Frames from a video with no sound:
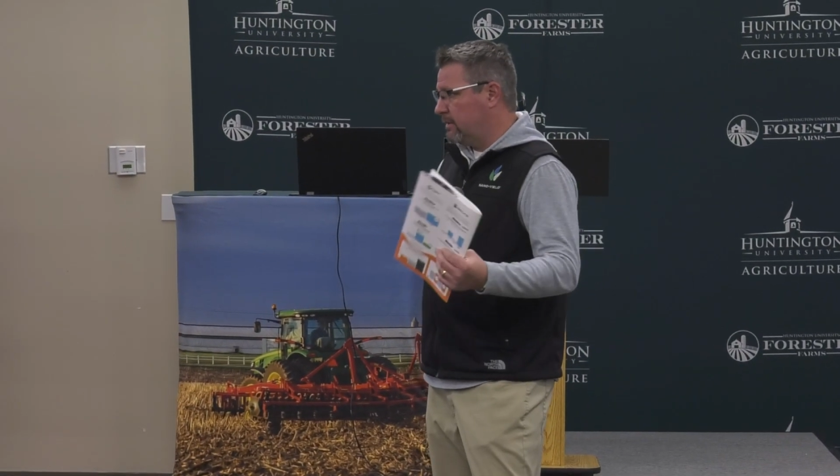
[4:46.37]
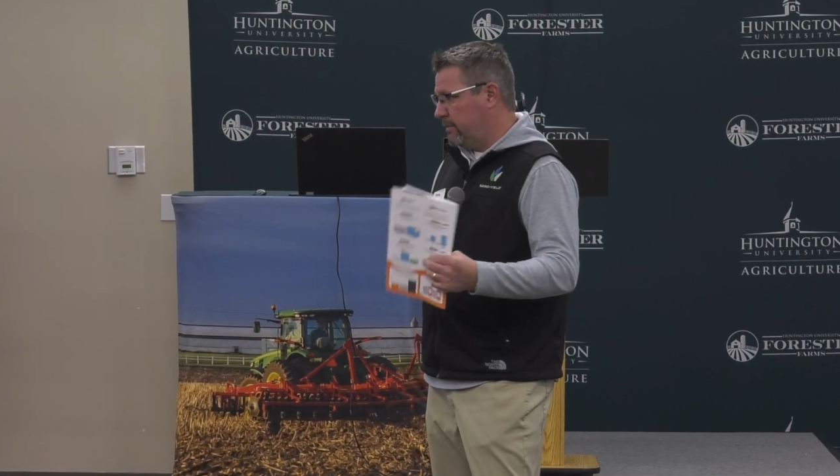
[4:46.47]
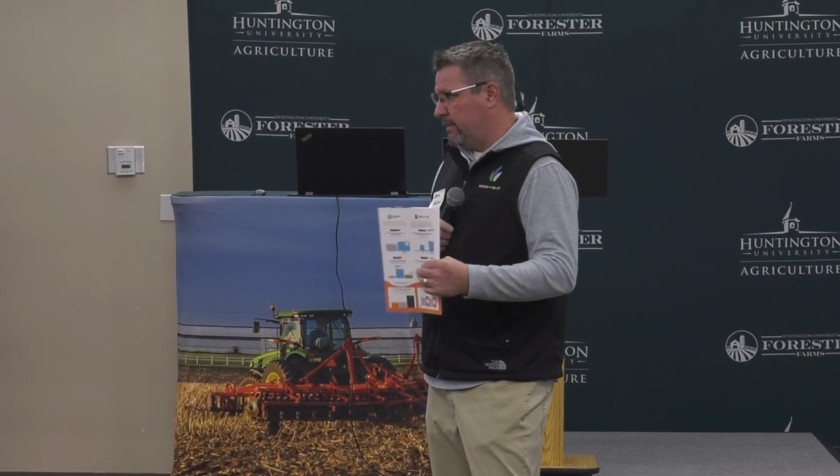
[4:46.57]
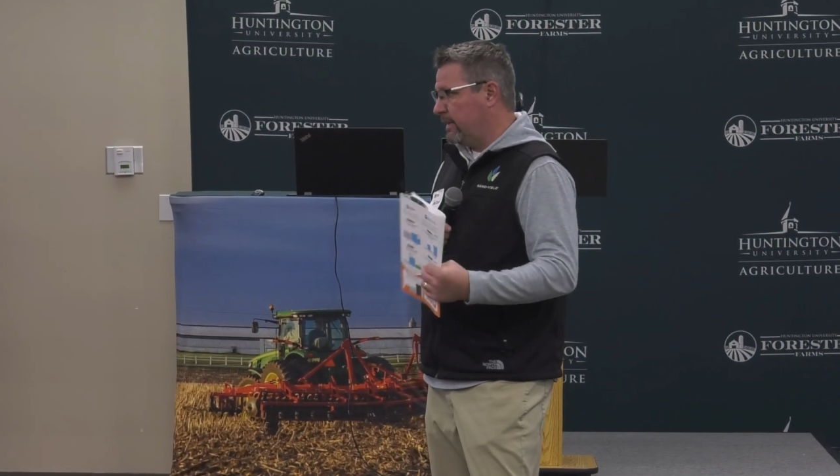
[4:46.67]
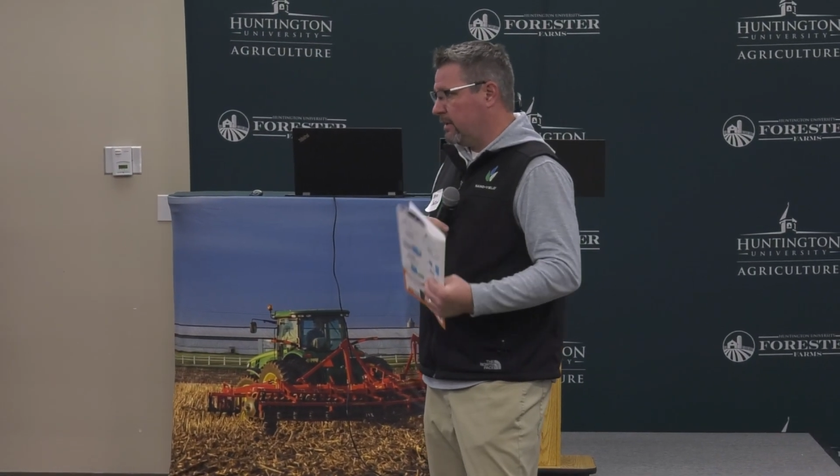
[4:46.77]

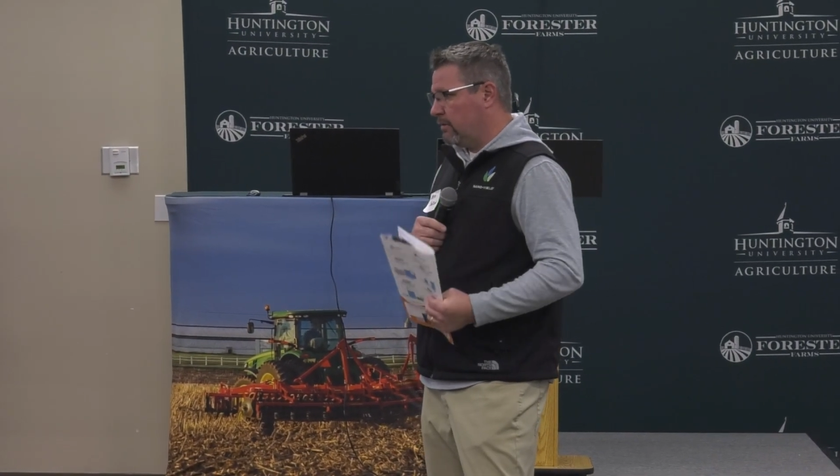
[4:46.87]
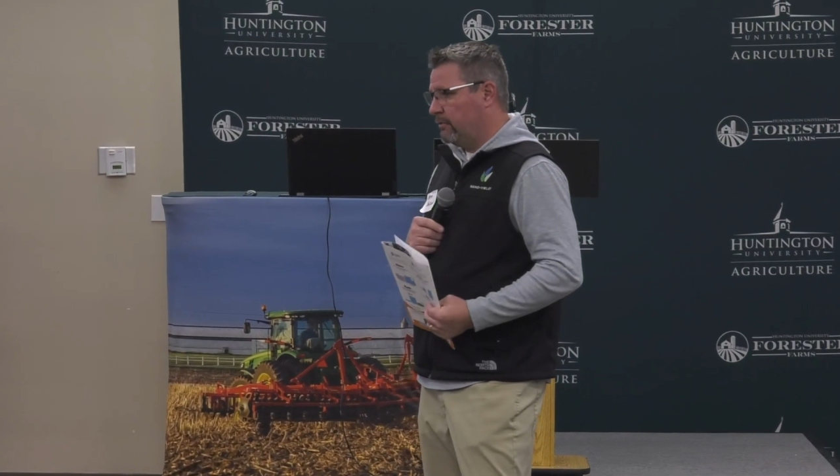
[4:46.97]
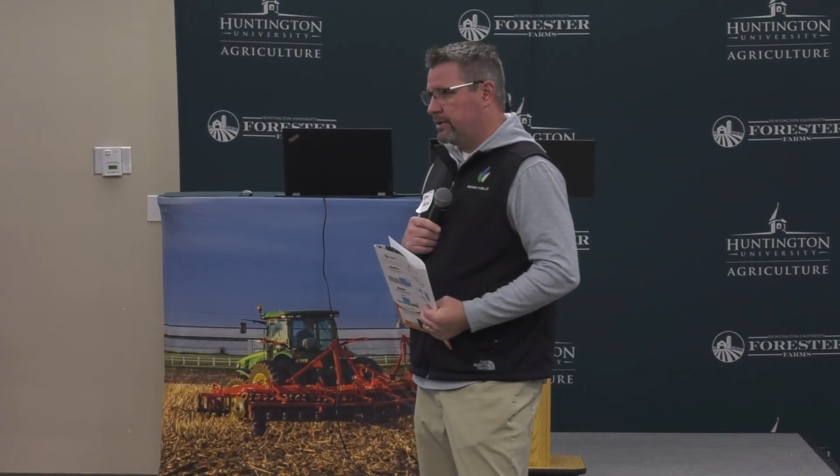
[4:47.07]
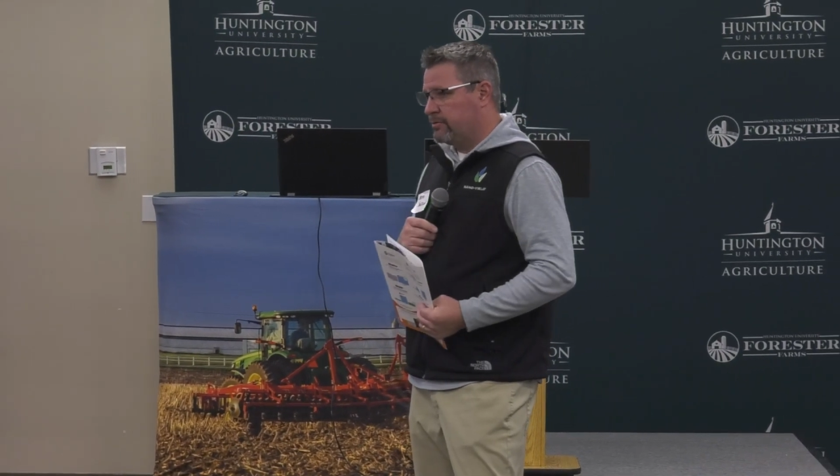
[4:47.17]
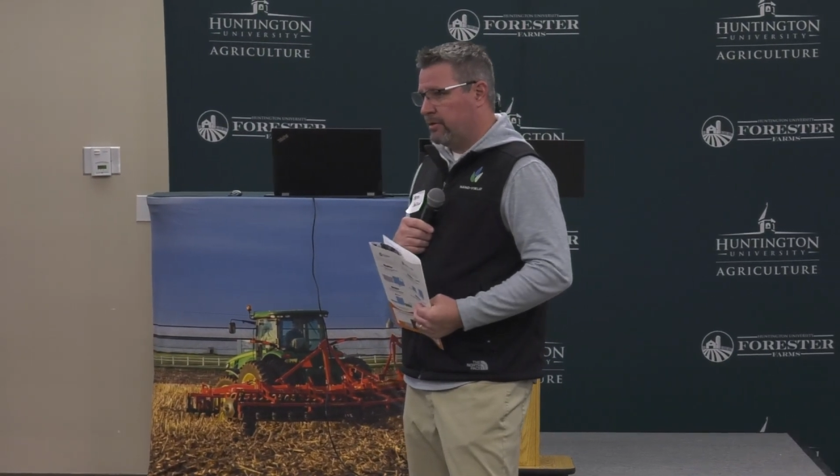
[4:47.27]
depending on
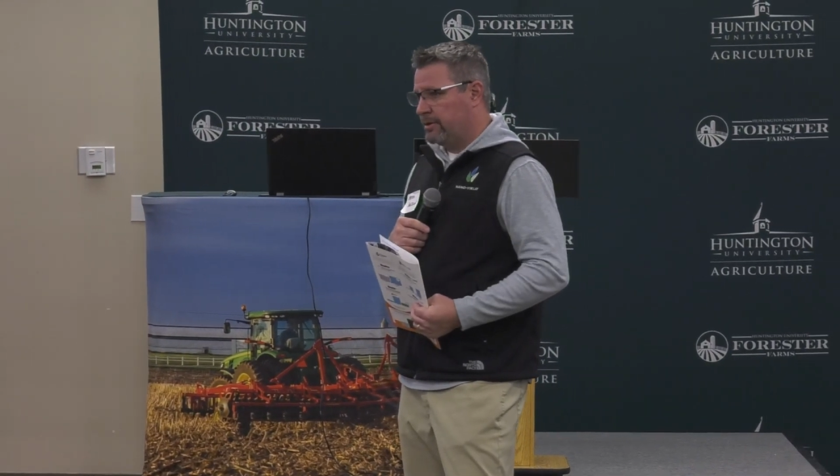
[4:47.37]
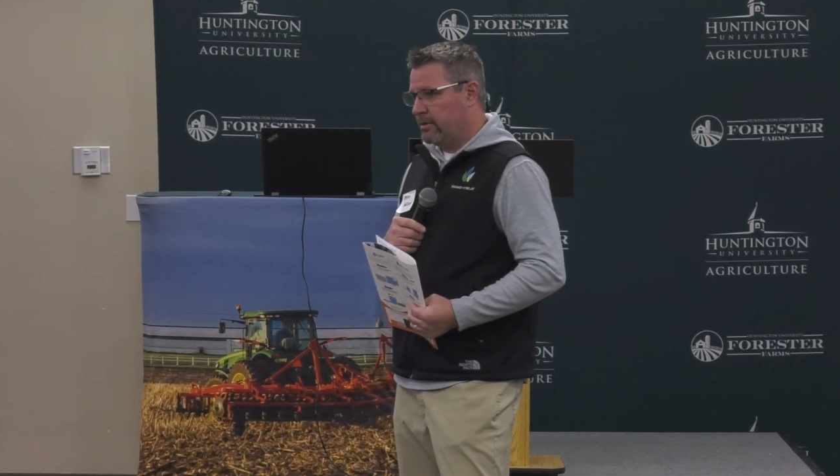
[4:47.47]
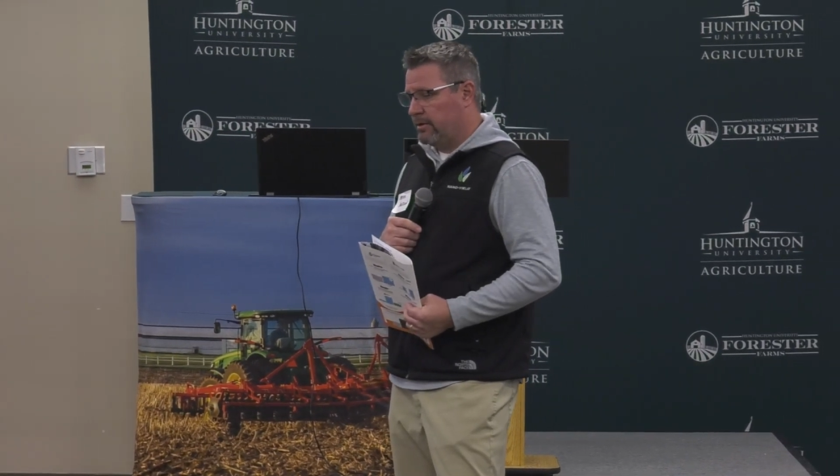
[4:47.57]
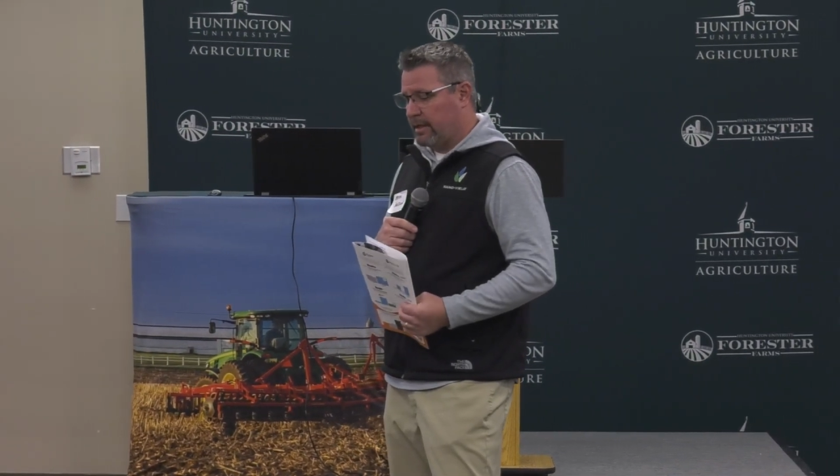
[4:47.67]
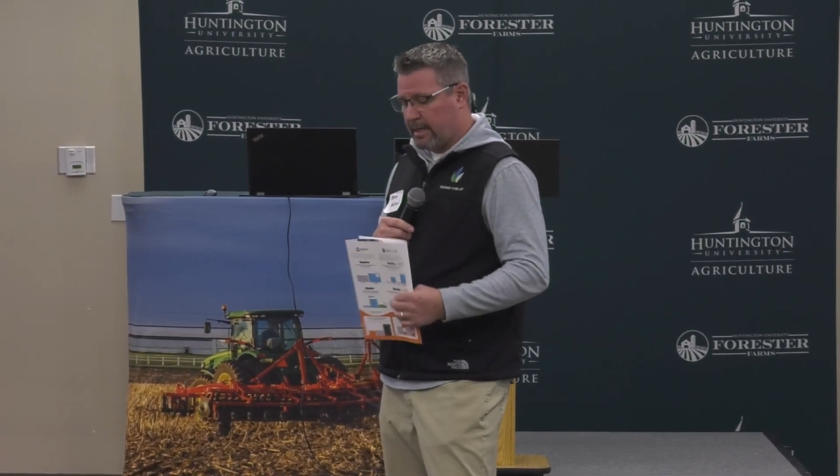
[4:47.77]
which one you're
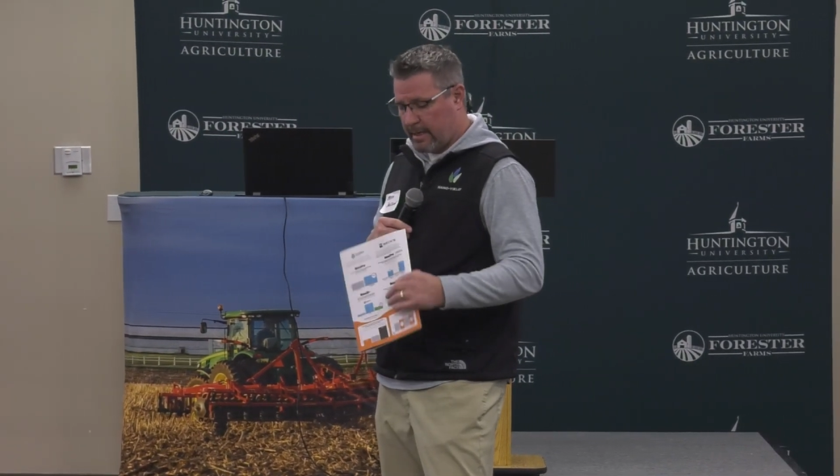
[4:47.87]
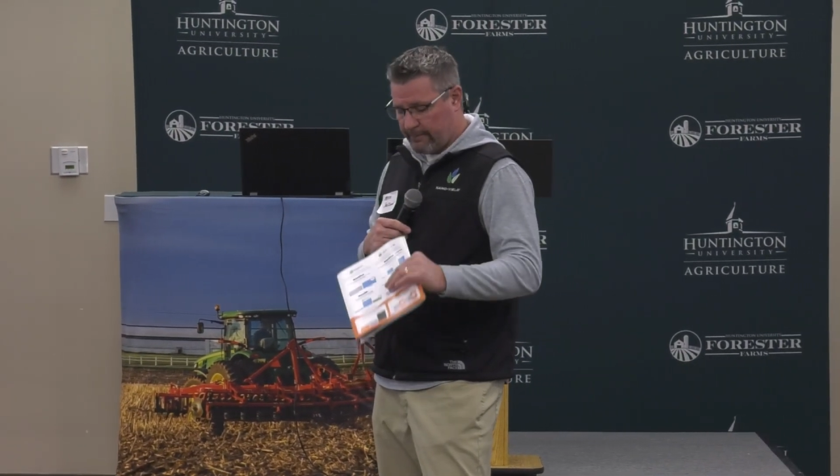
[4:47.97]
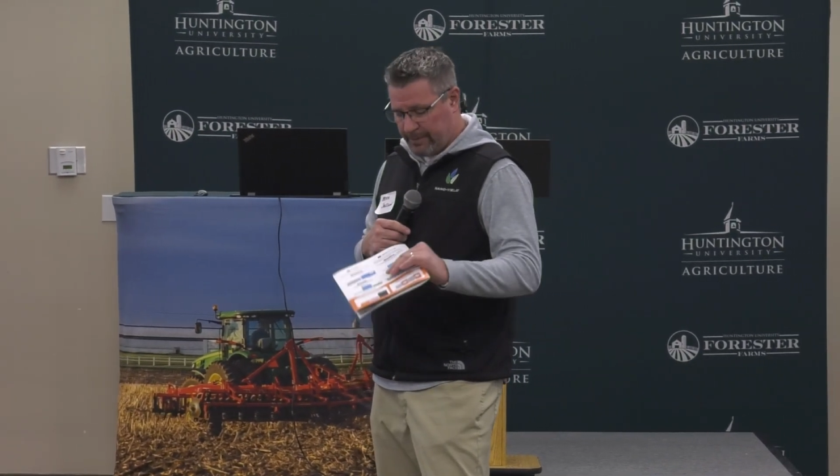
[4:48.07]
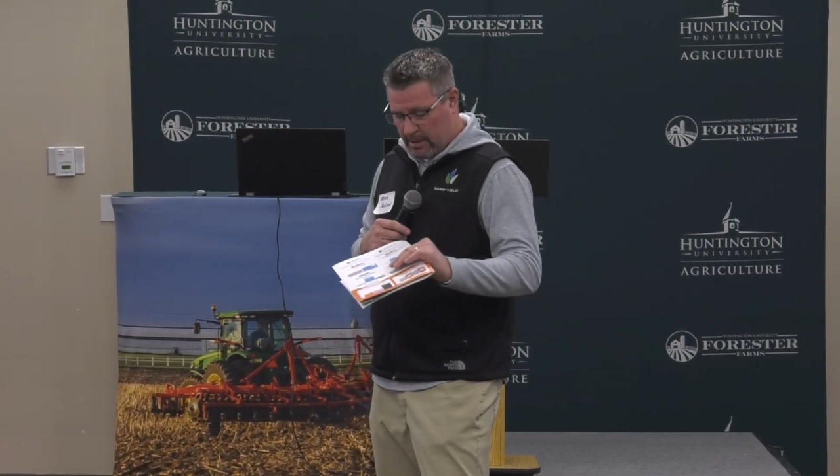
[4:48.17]
looking at.